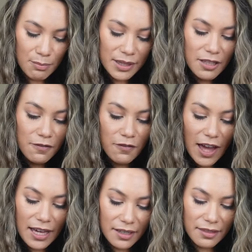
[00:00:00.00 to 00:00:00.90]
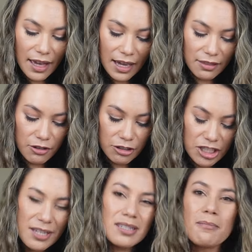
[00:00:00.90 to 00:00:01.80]
But the fact that they're
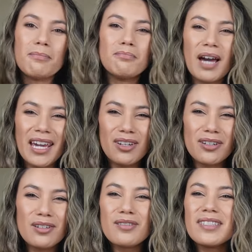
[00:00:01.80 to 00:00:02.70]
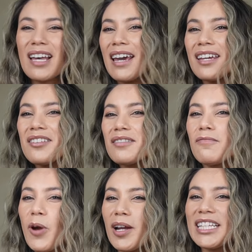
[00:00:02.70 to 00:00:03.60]
just minor signs
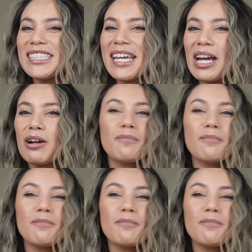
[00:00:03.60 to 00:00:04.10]
of wear and tear,